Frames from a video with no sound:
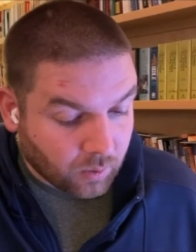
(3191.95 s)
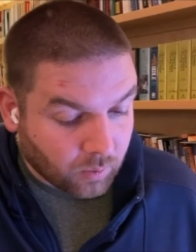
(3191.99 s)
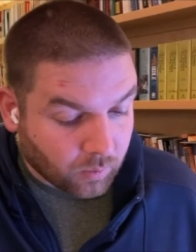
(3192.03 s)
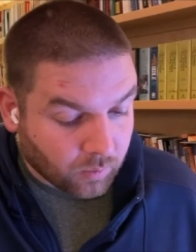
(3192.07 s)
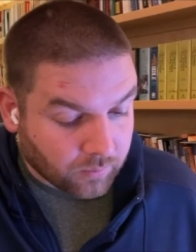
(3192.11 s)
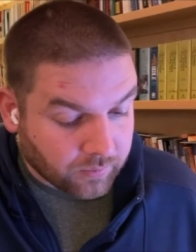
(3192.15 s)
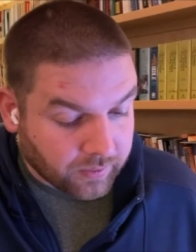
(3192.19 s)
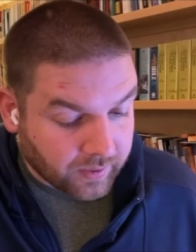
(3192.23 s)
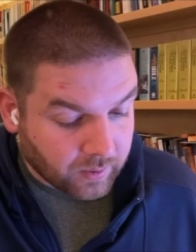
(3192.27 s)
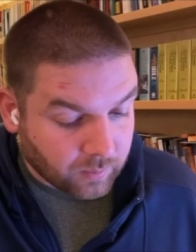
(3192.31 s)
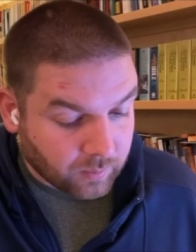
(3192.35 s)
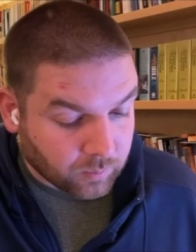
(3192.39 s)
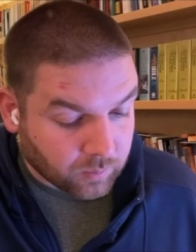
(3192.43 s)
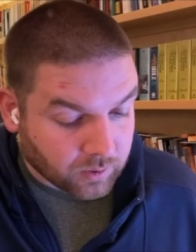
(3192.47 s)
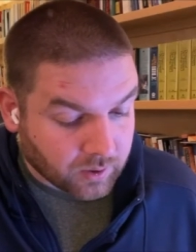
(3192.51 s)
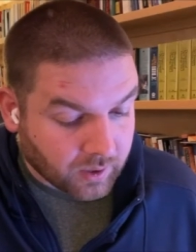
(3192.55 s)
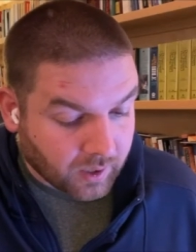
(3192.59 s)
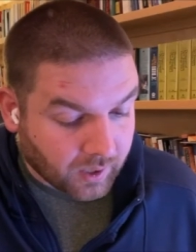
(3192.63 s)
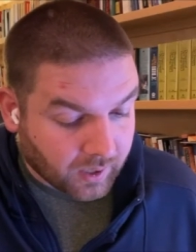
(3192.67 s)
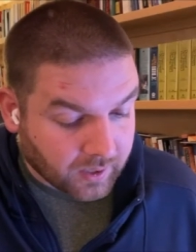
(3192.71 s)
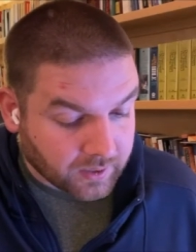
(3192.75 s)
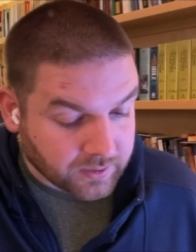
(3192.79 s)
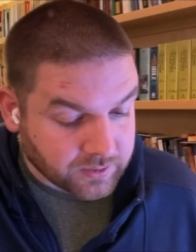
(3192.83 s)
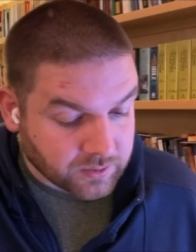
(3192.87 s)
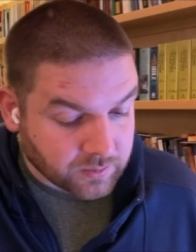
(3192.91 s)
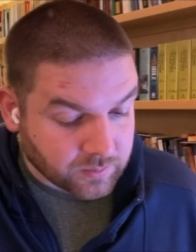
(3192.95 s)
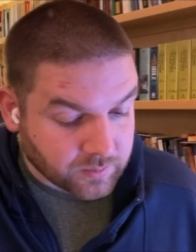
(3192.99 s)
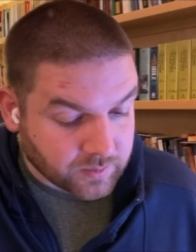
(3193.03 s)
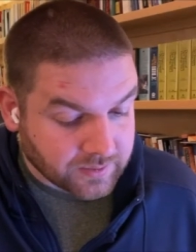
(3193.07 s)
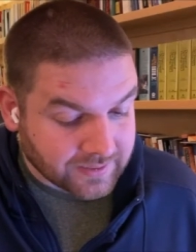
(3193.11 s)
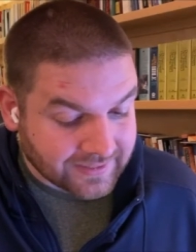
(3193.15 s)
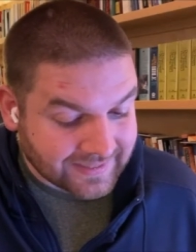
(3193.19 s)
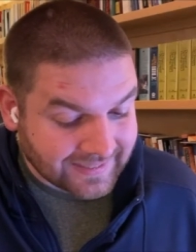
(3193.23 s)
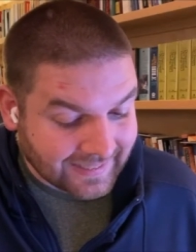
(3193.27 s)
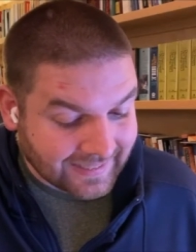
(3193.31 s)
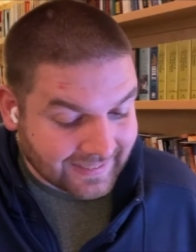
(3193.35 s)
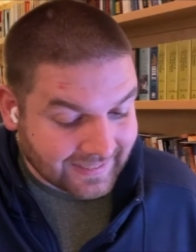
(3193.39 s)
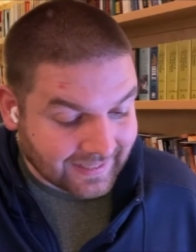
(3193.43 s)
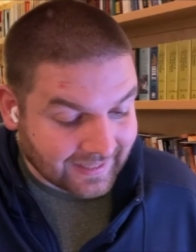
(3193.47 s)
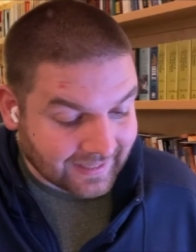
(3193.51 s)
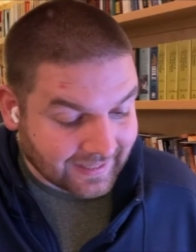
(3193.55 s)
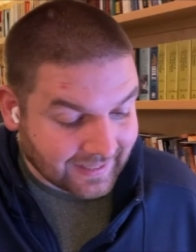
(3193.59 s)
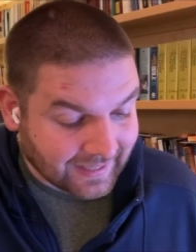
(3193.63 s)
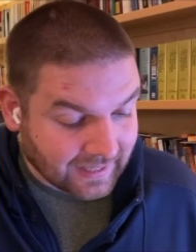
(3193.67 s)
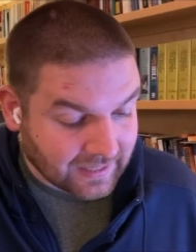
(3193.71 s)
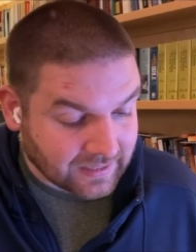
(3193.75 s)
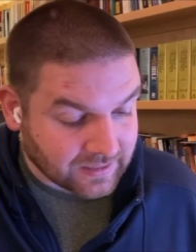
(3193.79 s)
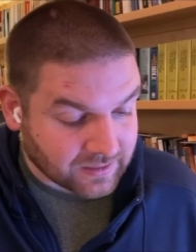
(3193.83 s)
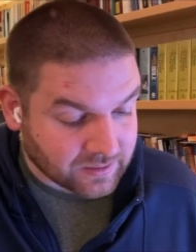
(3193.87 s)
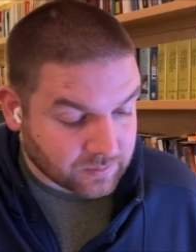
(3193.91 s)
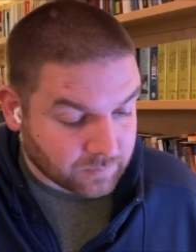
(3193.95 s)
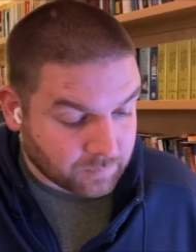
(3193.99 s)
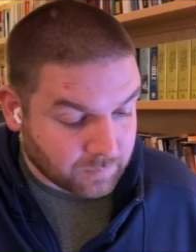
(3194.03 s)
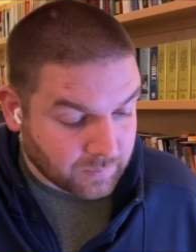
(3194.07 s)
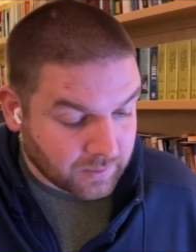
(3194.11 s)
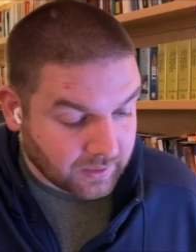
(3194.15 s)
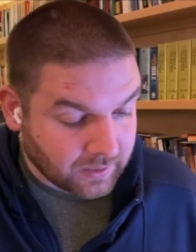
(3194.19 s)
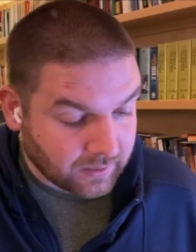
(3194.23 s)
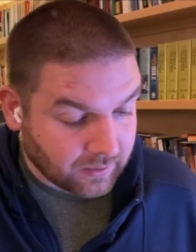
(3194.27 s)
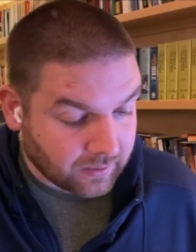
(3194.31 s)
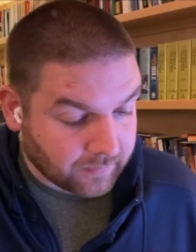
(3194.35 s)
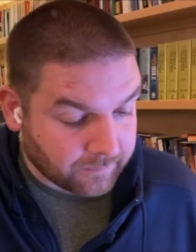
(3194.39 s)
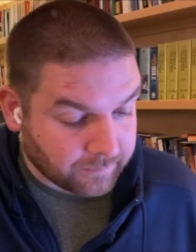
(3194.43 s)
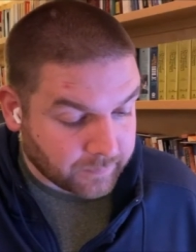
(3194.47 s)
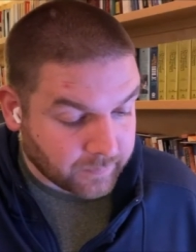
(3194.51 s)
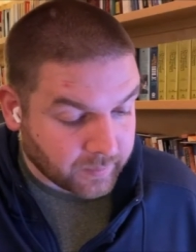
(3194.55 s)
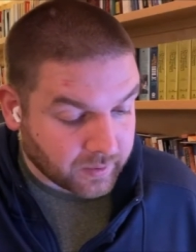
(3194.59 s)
or they will cause you to sin against me,